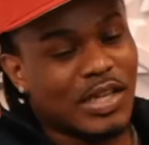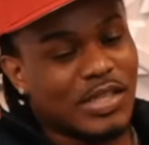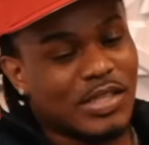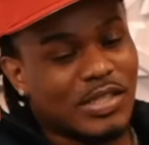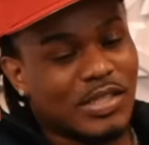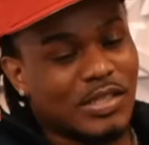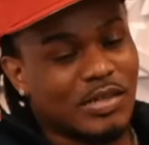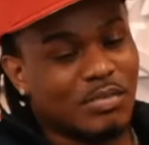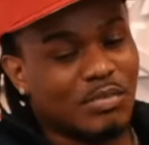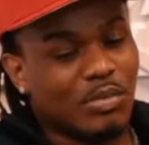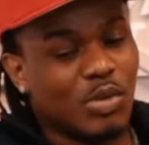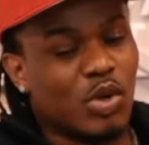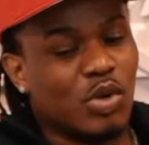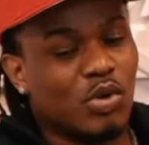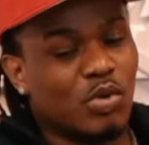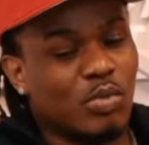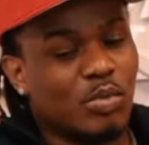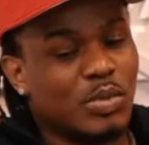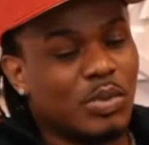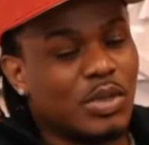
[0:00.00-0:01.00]
Cause
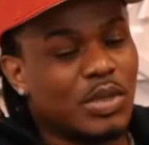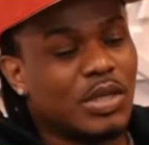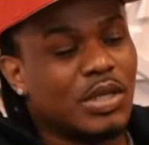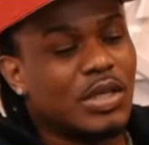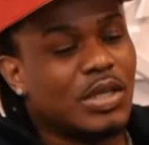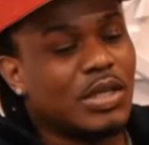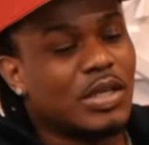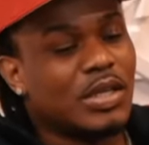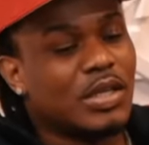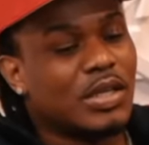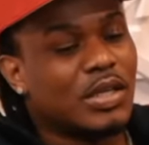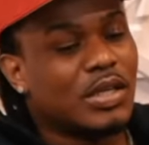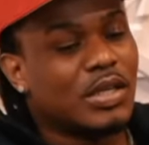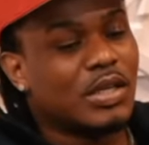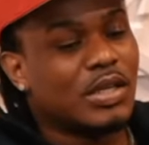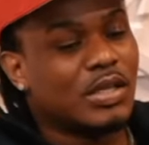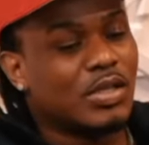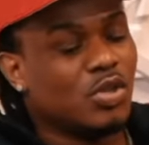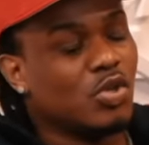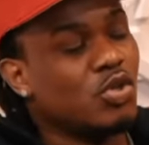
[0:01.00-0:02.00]
boom,
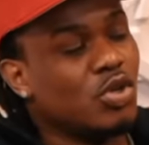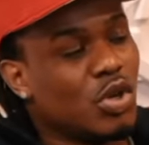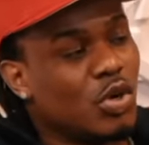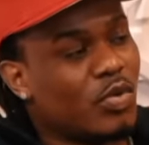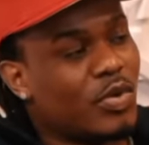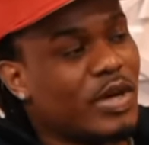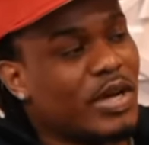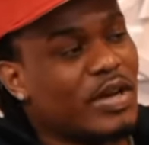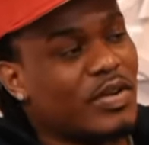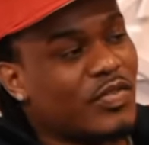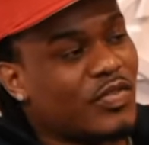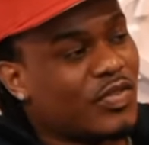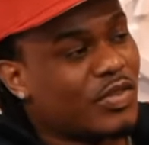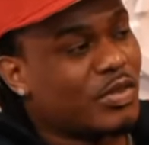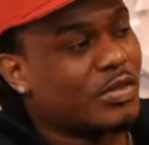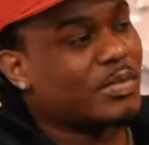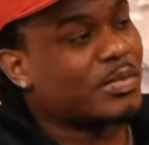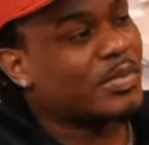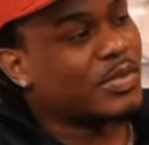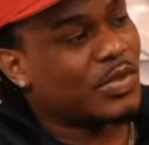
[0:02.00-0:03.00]
you know where I'm
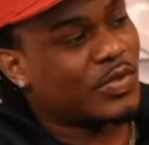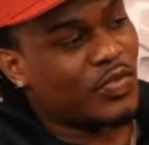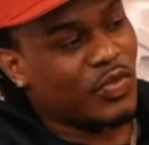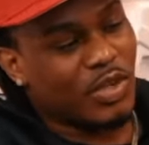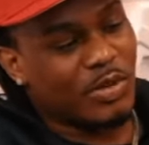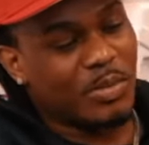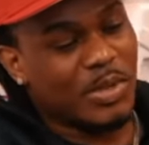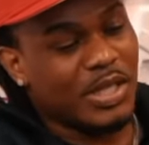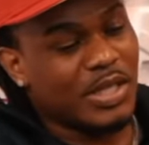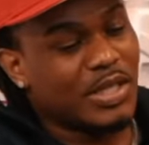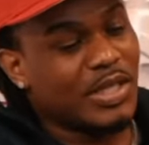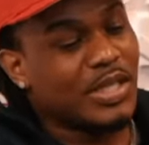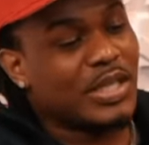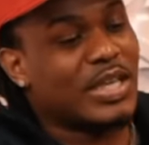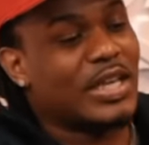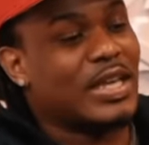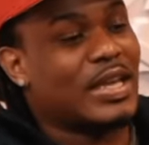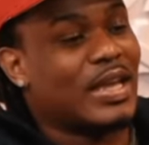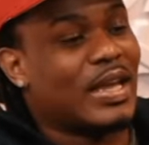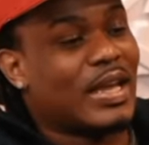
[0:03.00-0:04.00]
from. Feel mm. me?
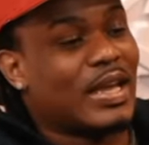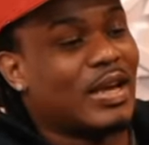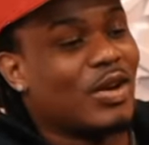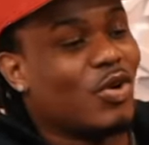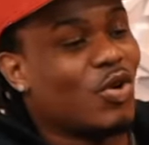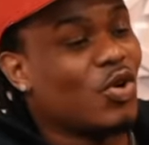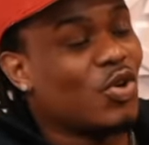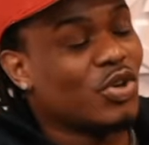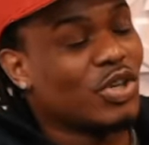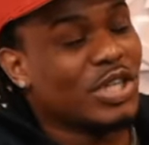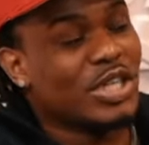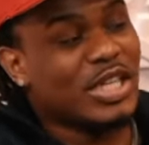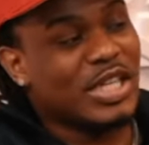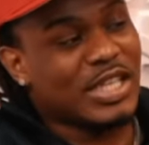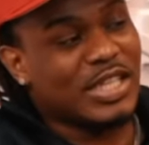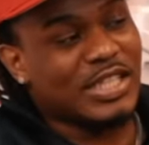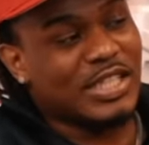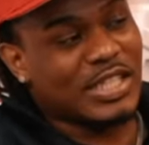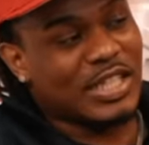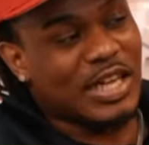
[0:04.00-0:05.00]
All the
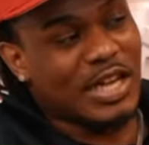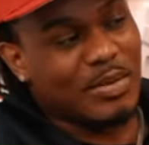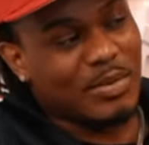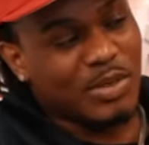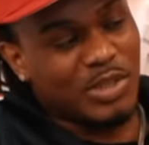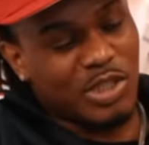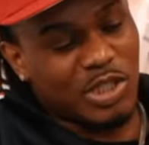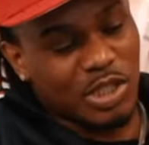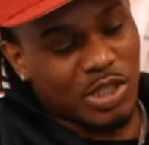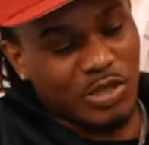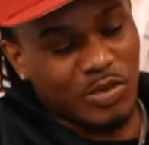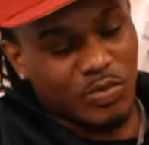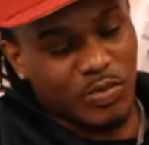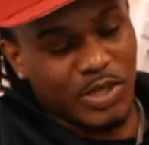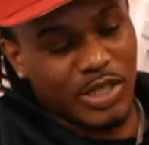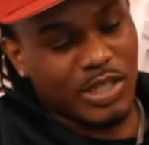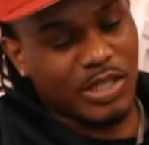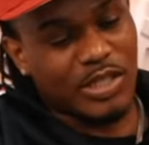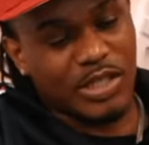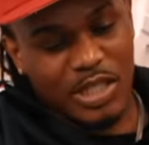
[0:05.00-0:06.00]
niggas that I be chilling
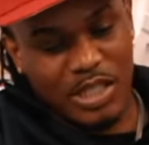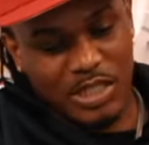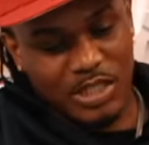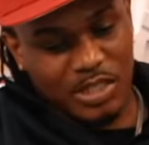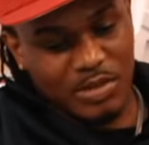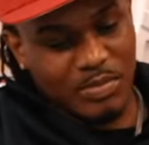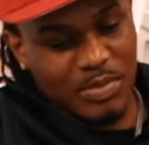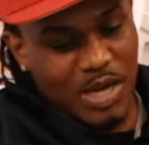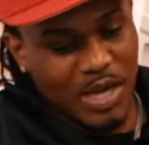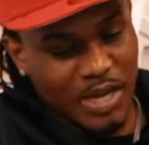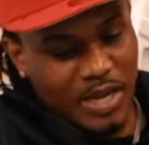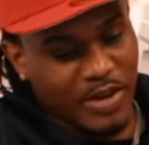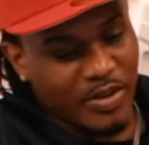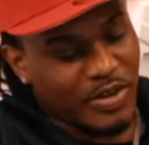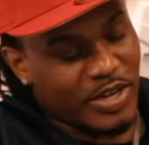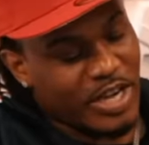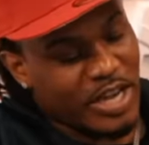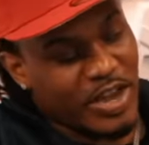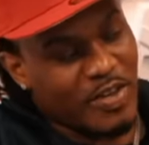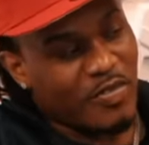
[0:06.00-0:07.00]
with, niggas in my
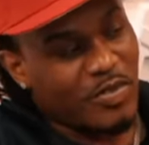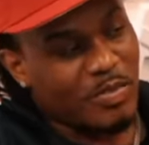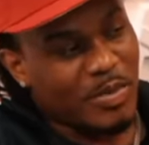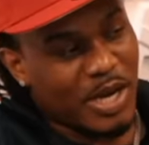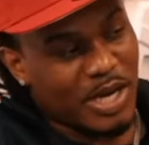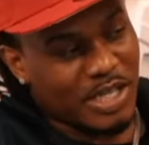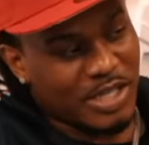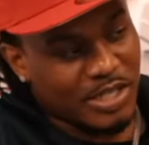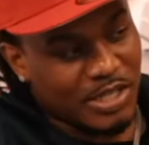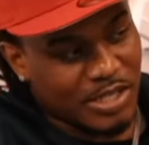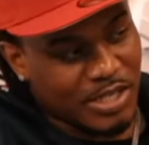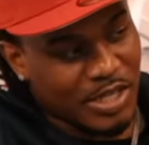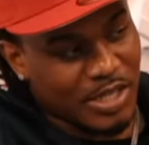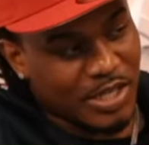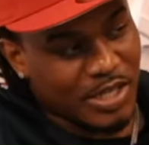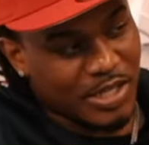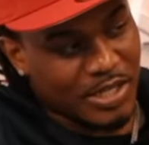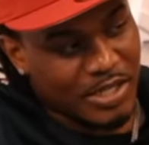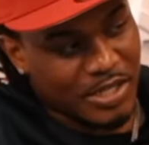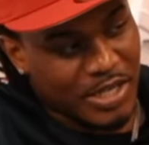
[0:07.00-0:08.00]
area, everybody's
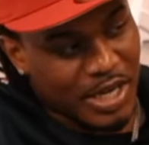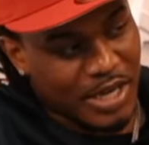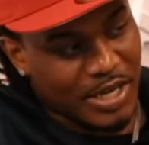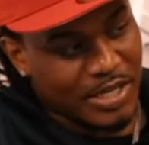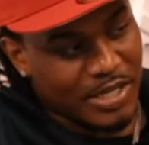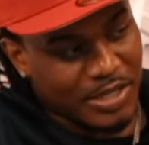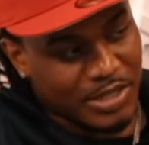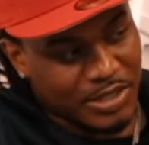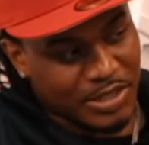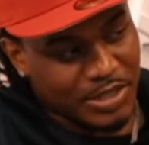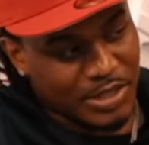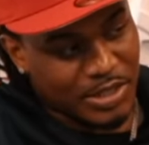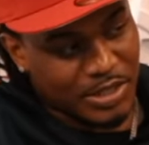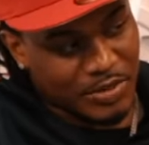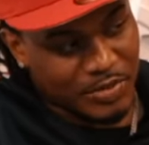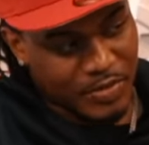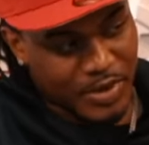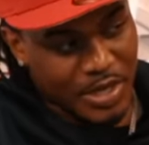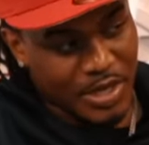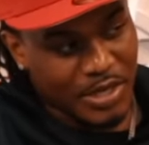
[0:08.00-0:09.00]
getting indicted and
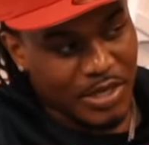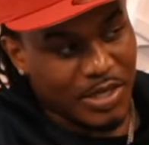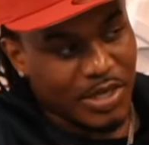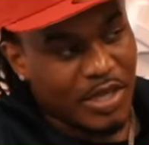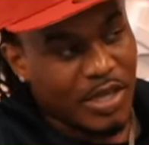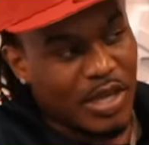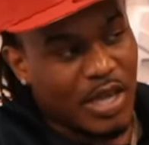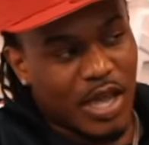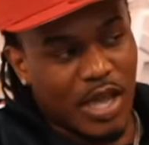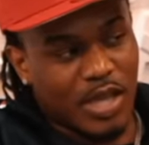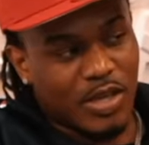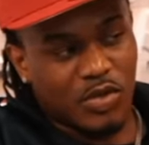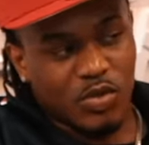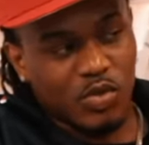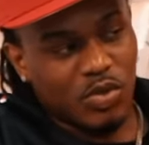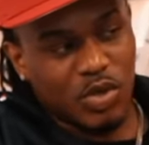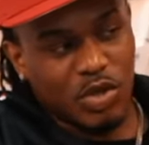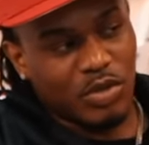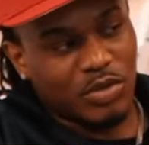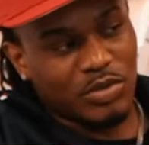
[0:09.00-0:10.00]
shit, right? right. And
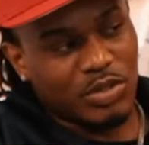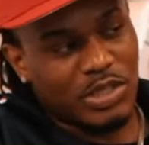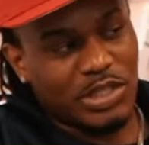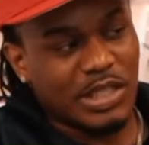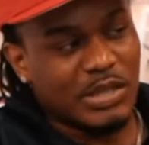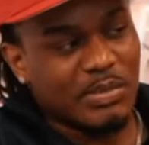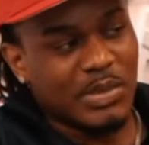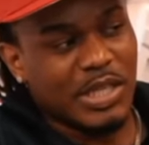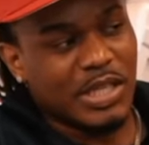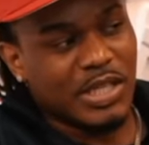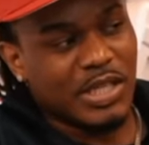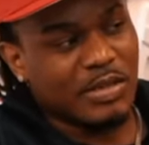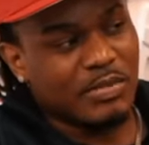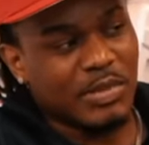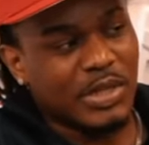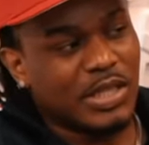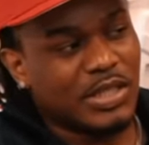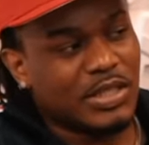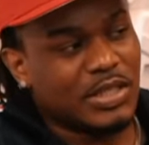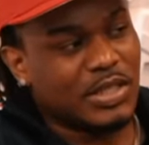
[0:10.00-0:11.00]
you don't see me in the
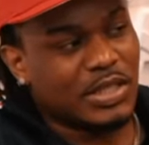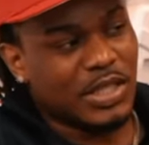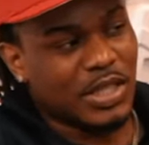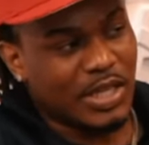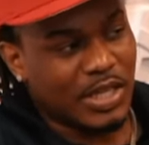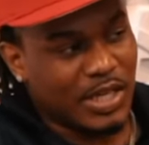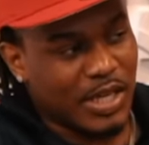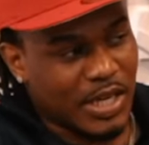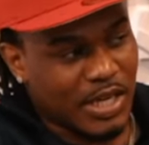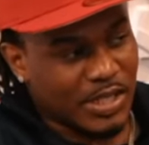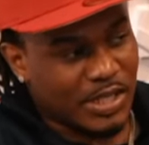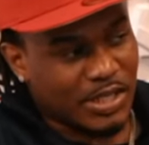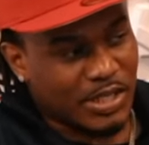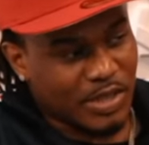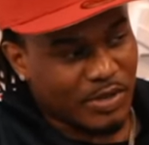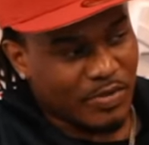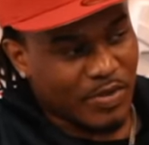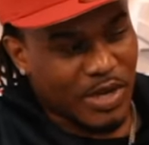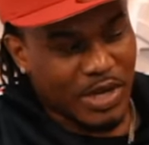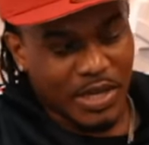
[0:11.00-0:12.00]
mix and none of that
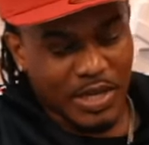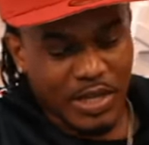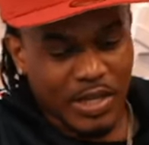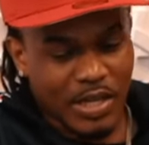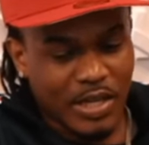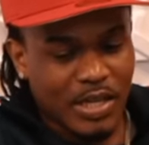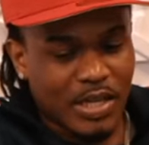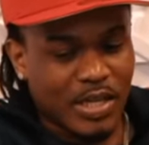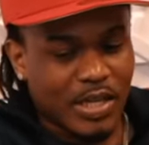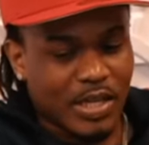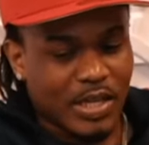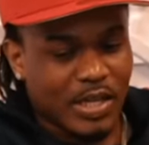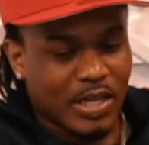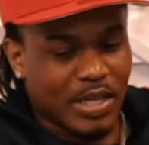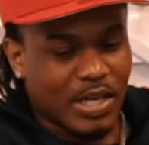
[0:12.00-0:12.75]
shit, right? Mm-hmm.